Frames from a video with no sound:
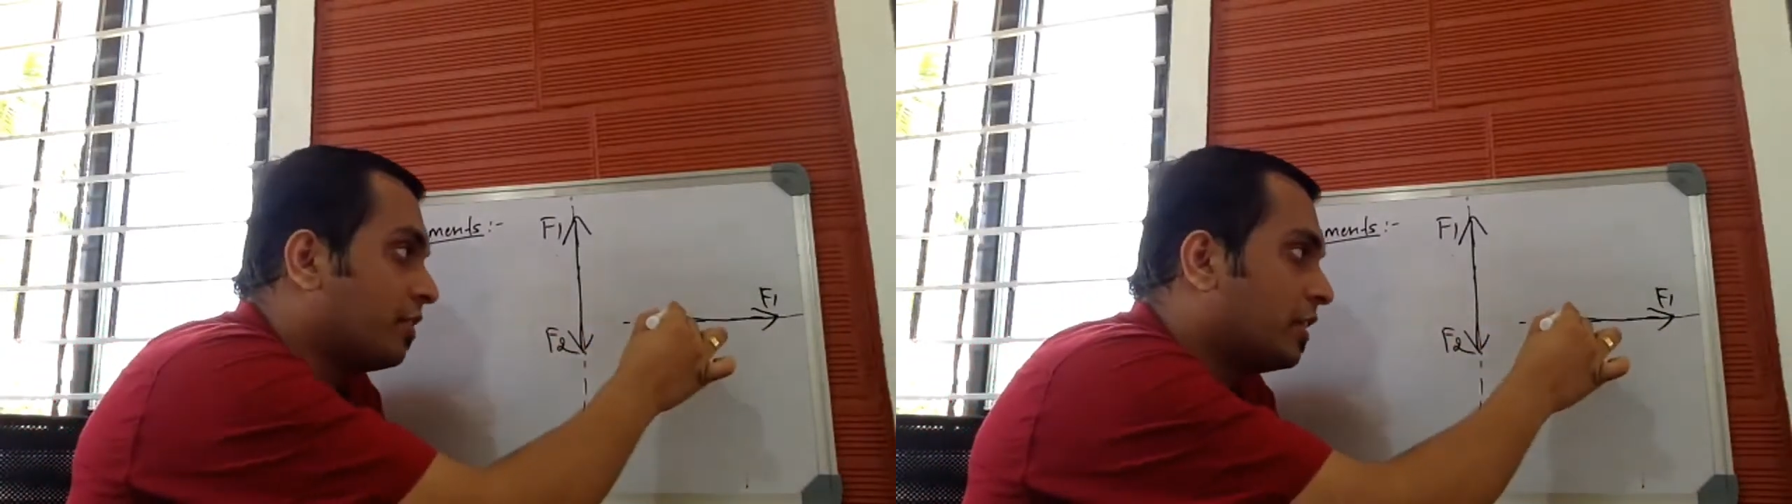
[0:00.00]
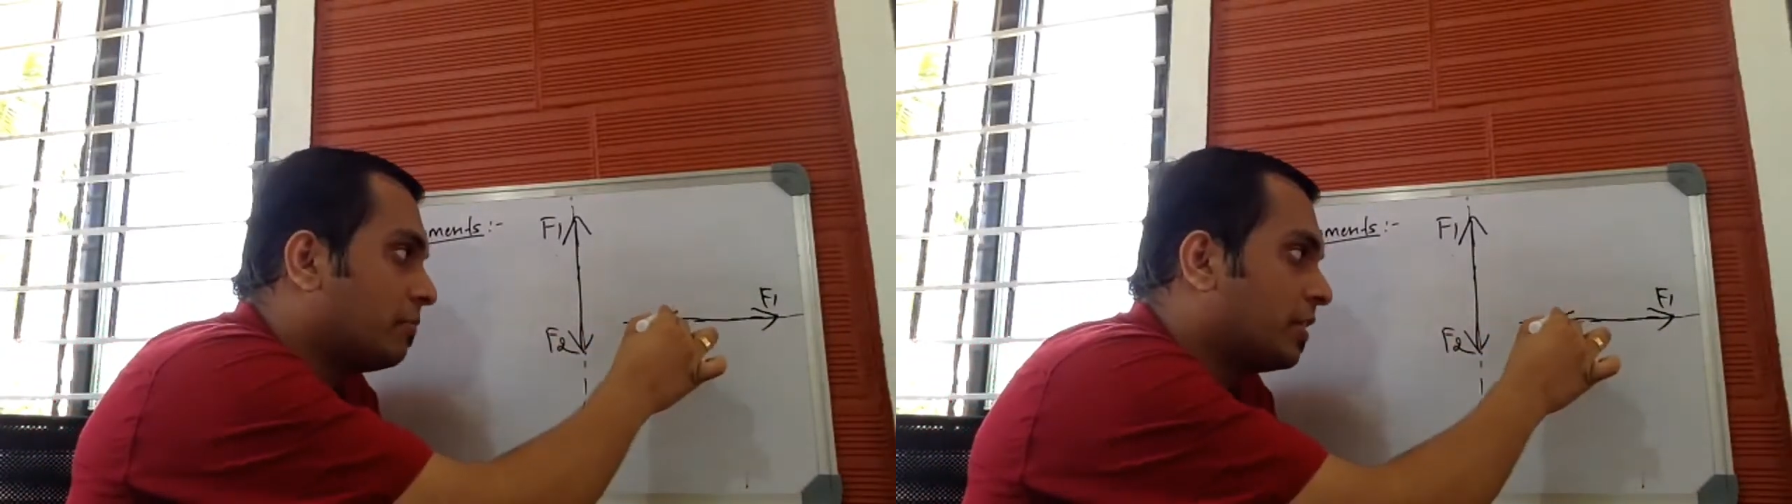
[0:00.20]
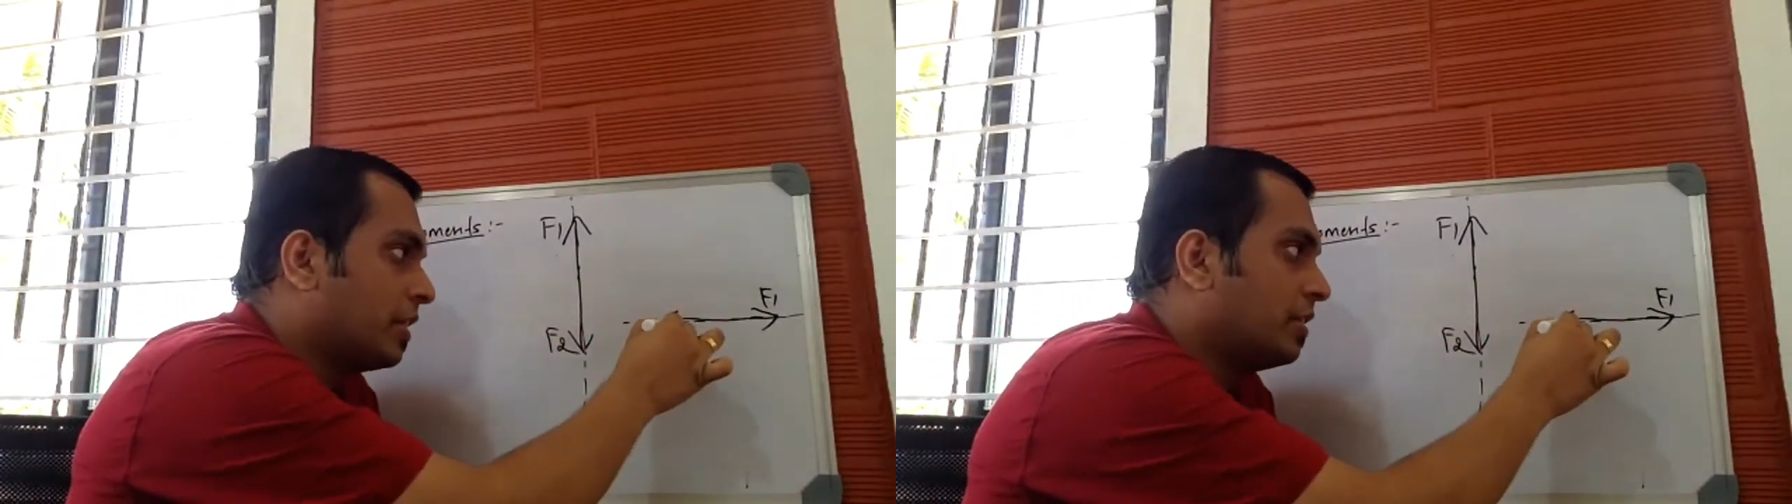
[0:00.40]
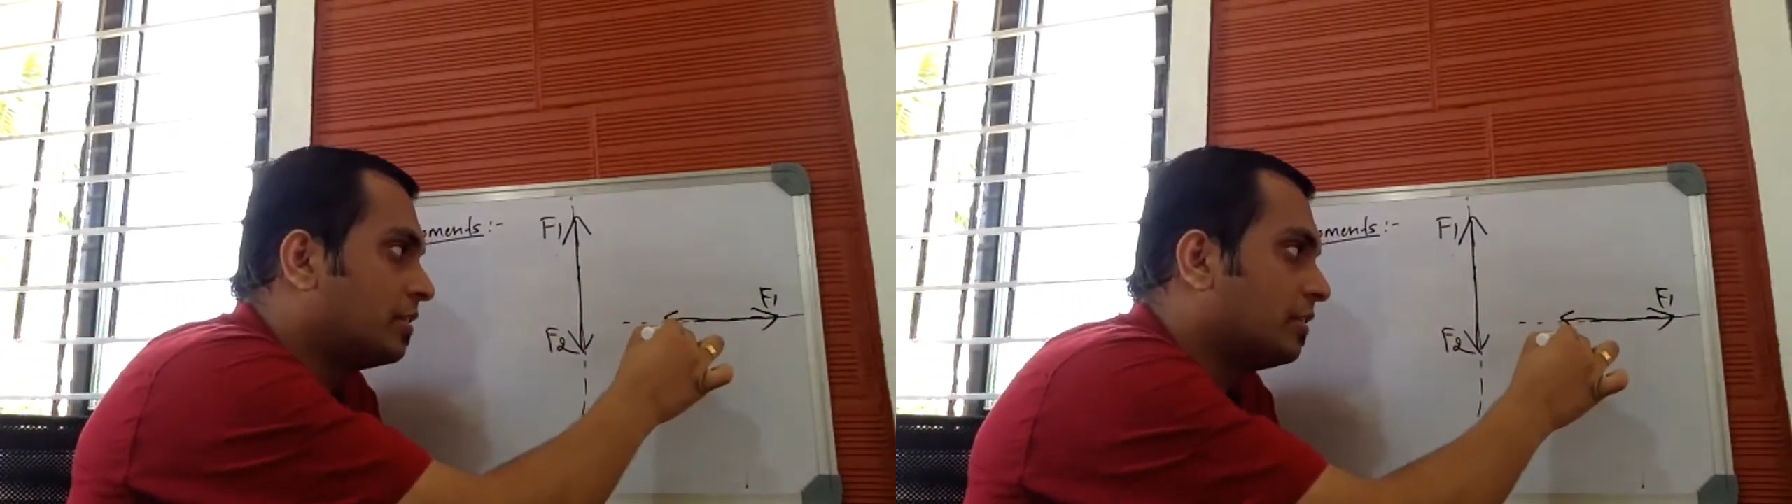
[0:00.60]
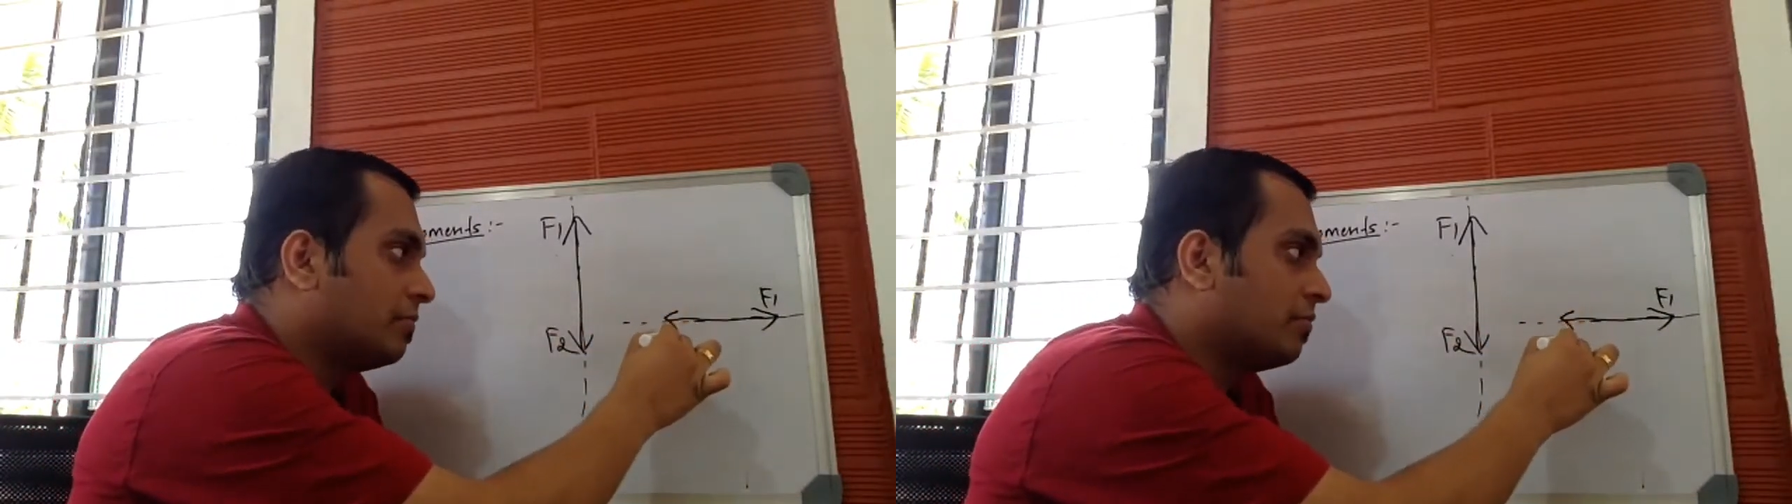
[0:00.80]
let me write the
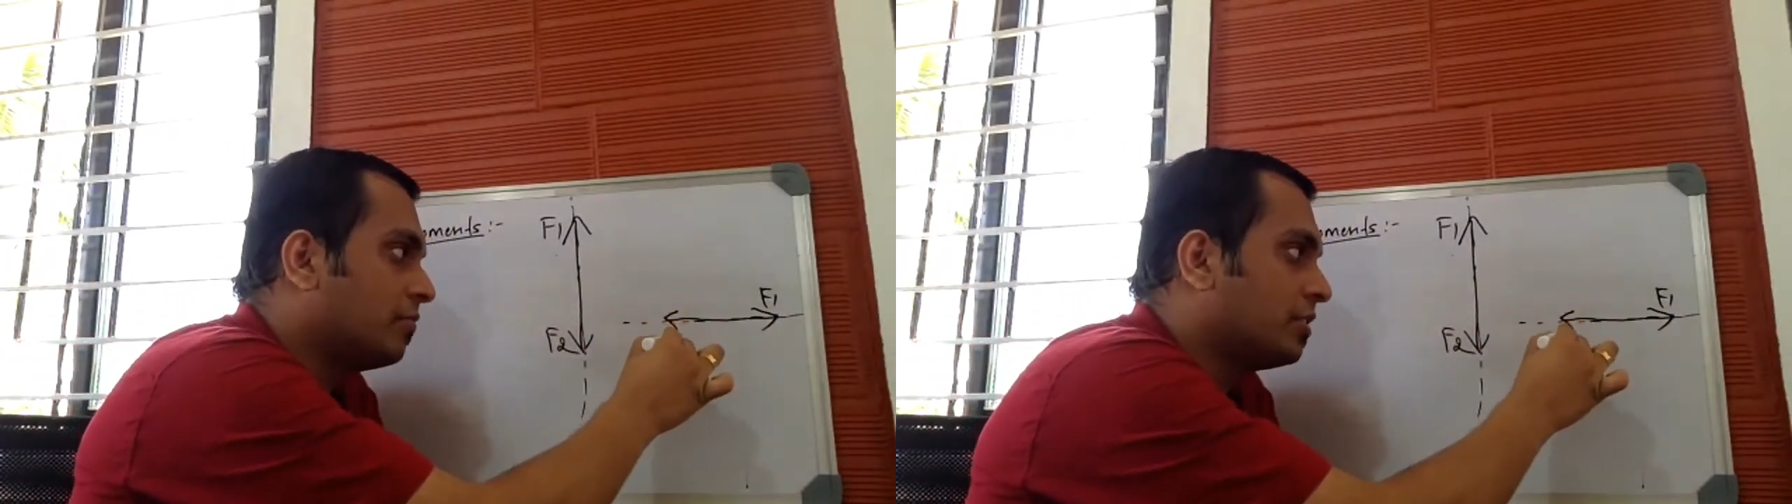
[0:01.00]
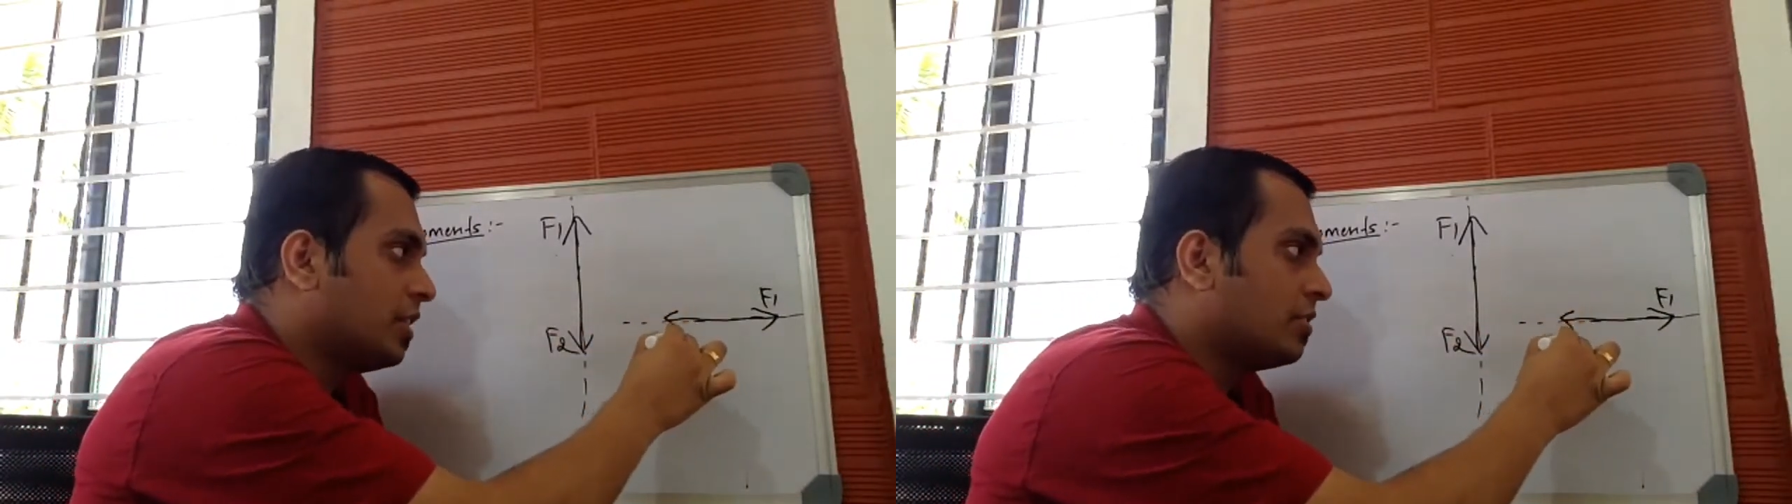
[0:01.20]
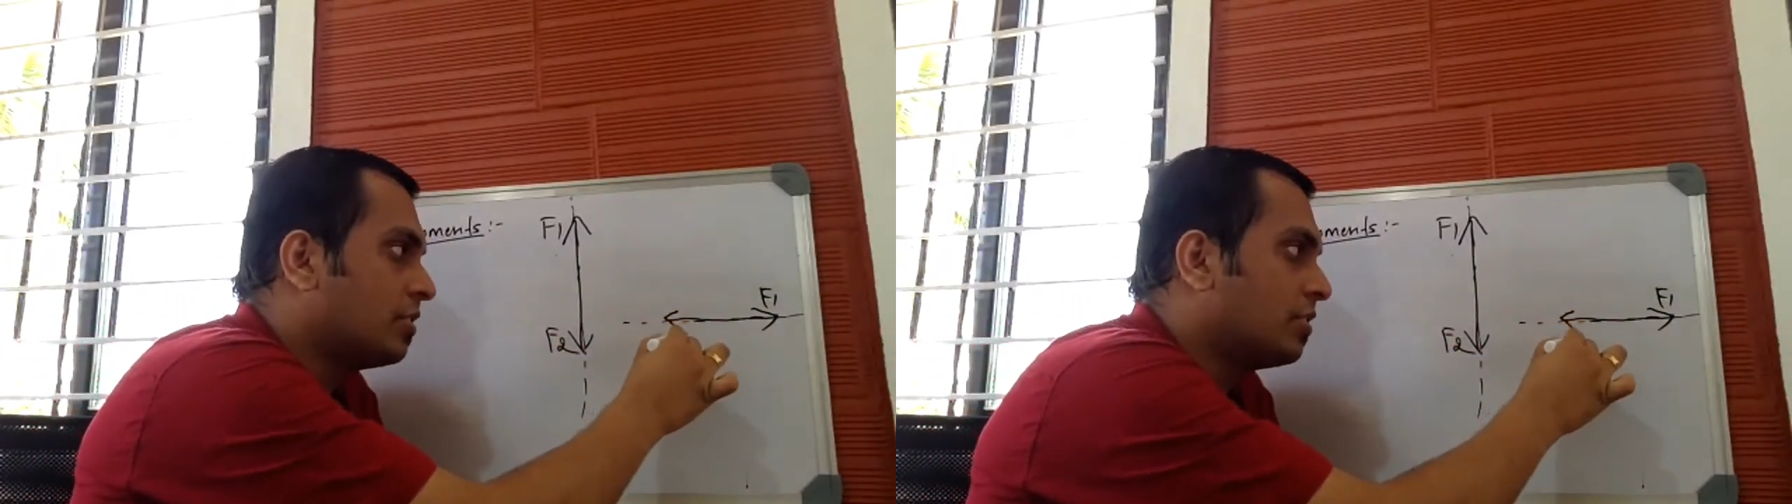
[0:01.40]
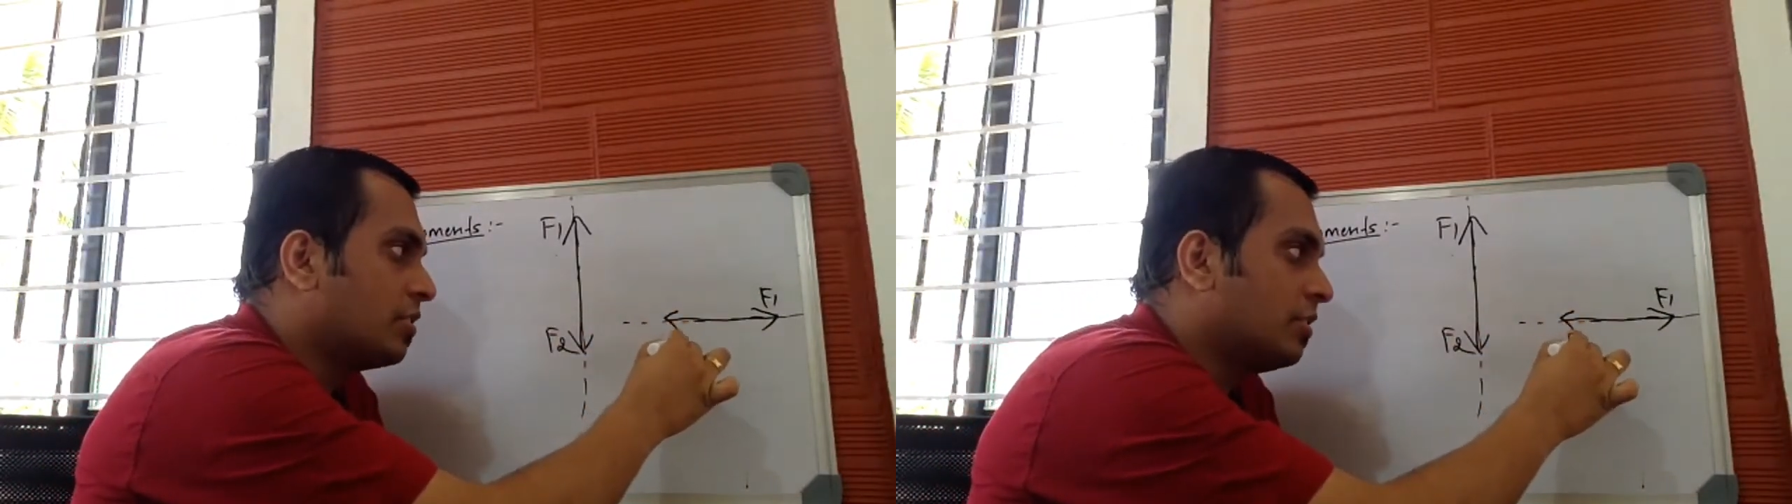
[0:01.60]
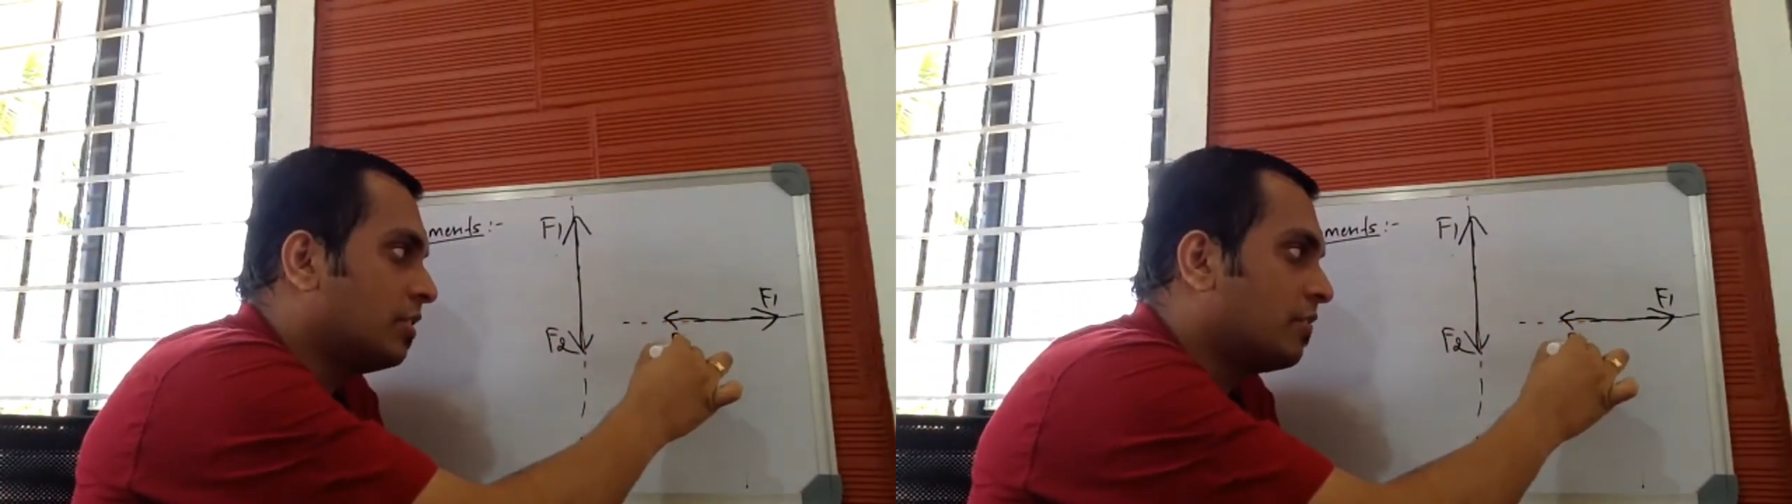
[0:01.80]
same force as
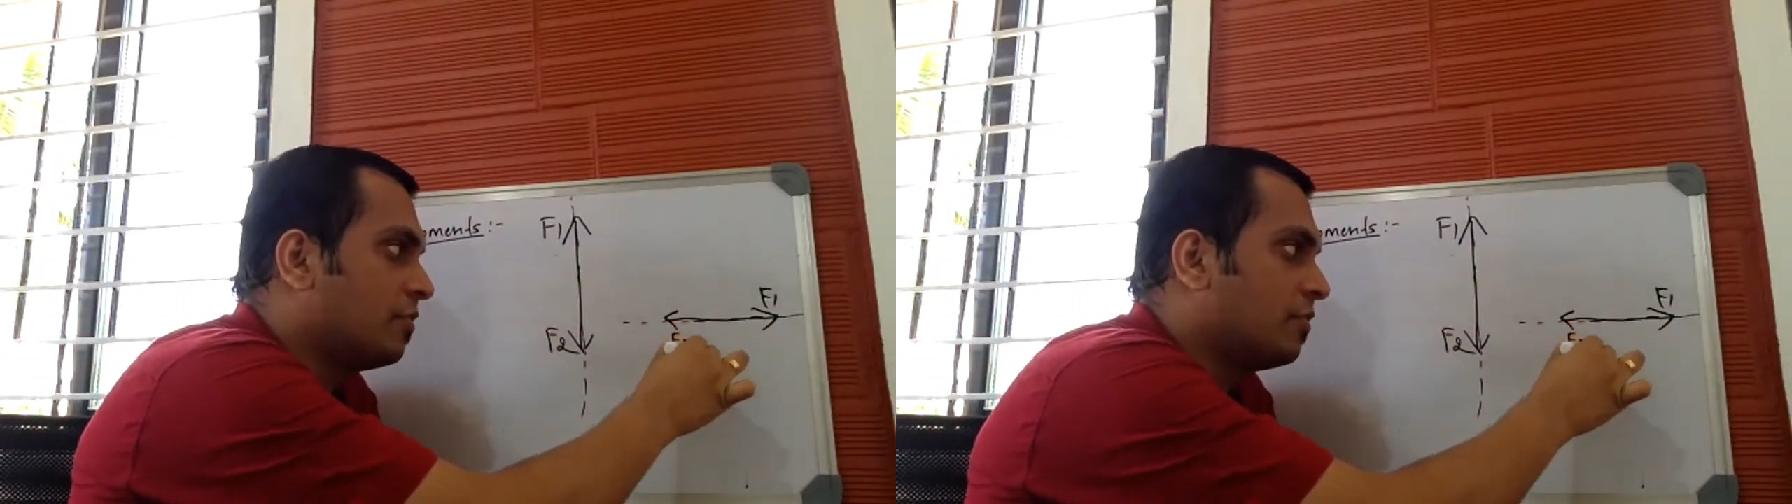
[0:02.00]
F2.